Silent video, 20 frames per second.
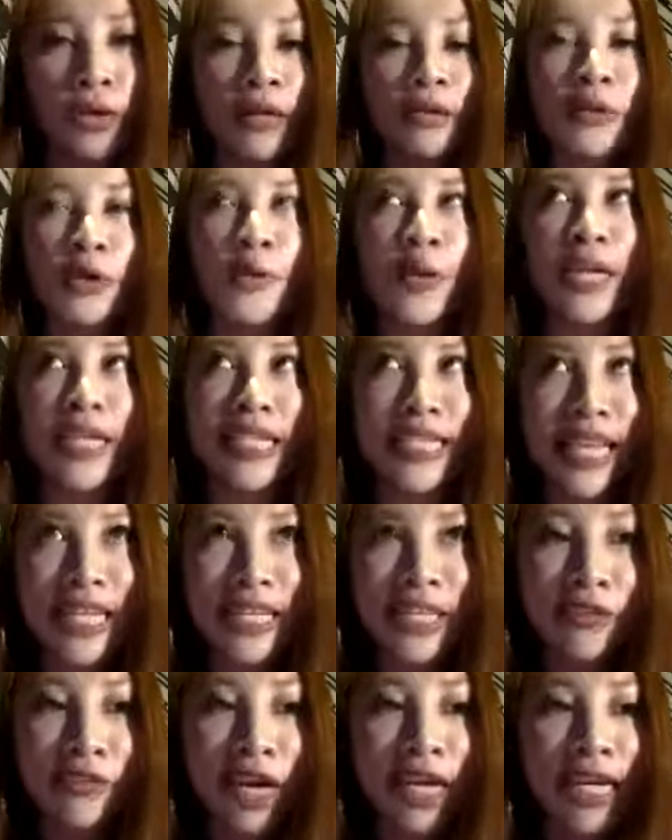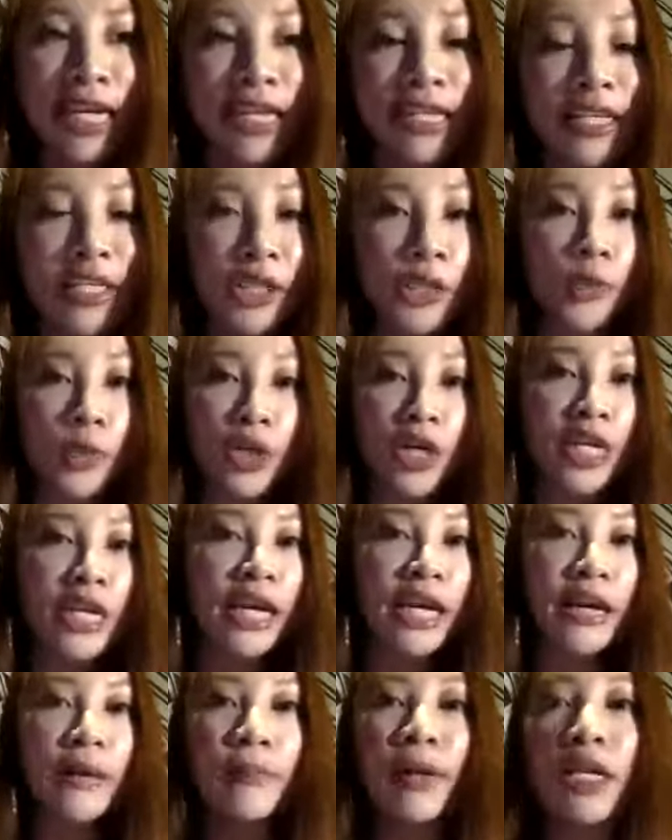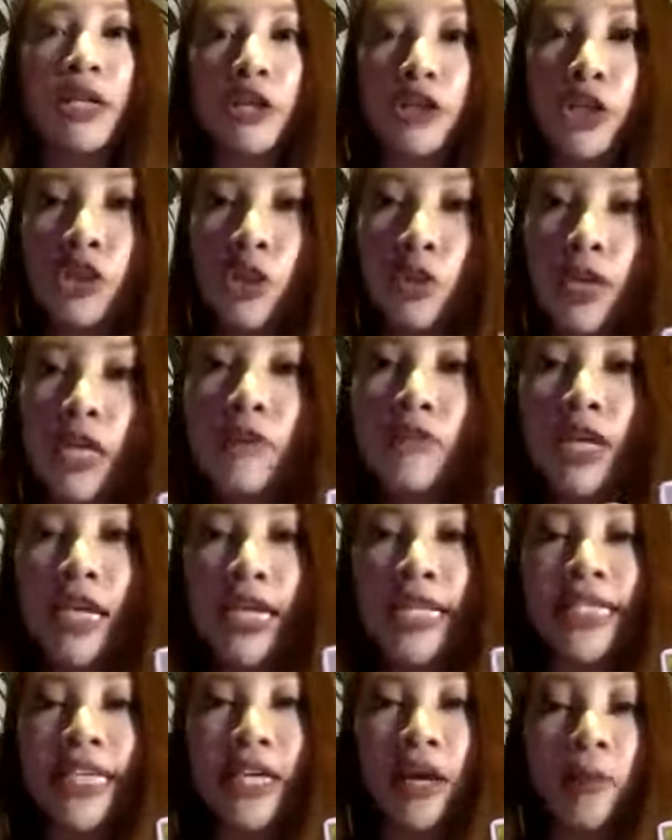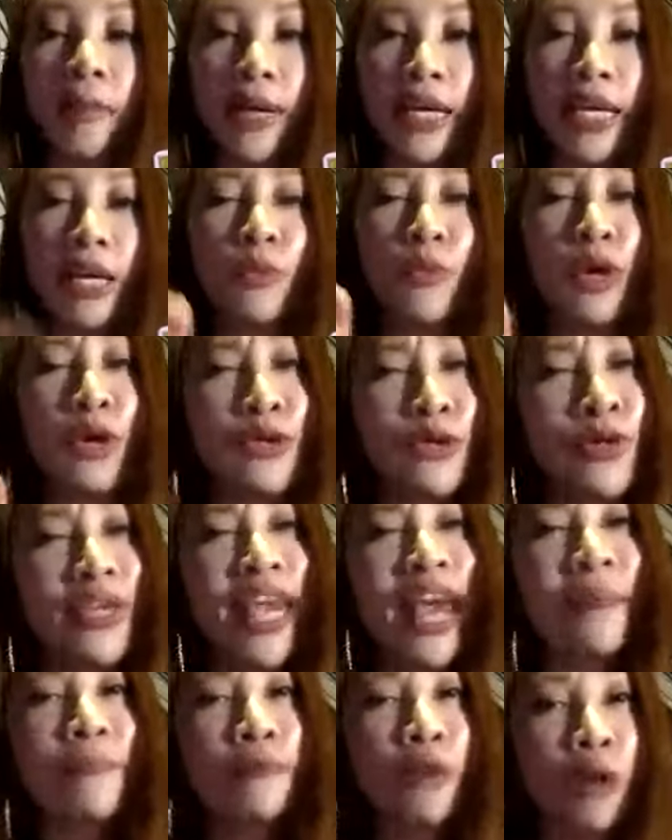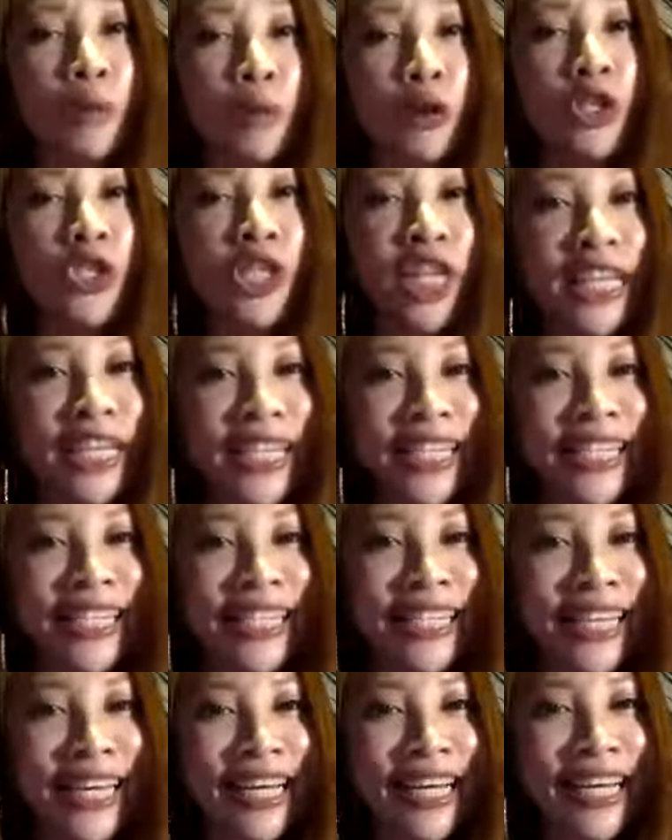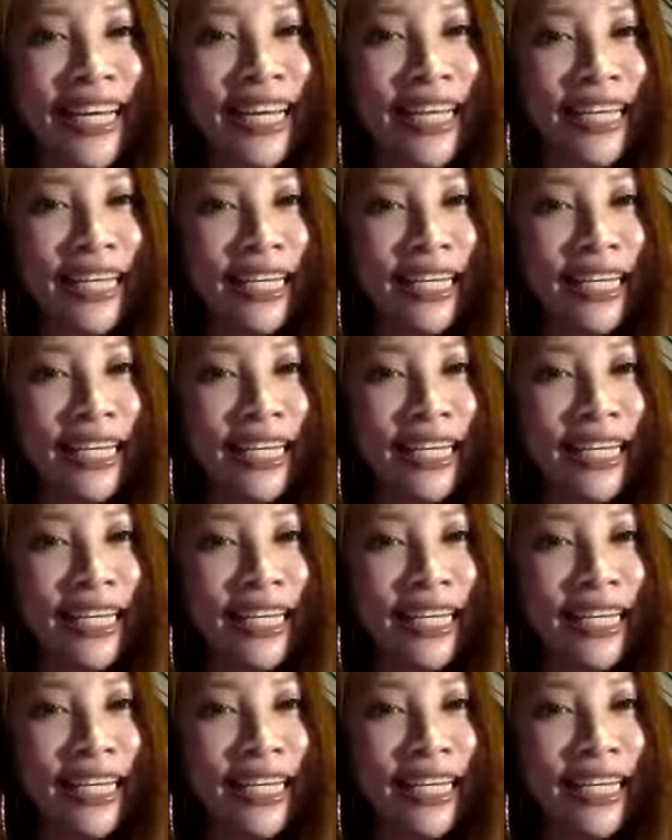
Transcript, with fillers: I don't know whether that's the right English word, but you're slowly releasing your burden. Will you get promotion this year?